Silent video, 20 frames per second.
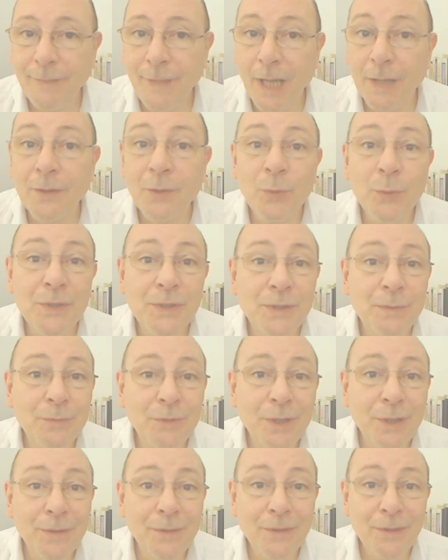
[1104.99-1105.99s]
And the wisdom
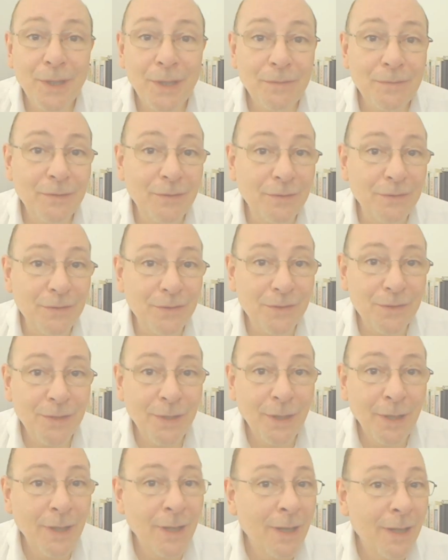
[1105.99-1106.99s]
to know the difference.
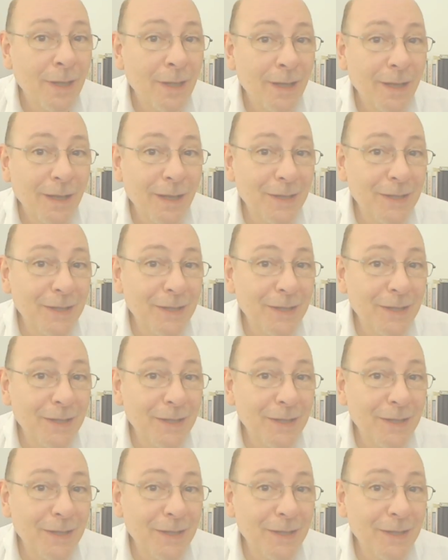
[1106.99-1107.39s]
I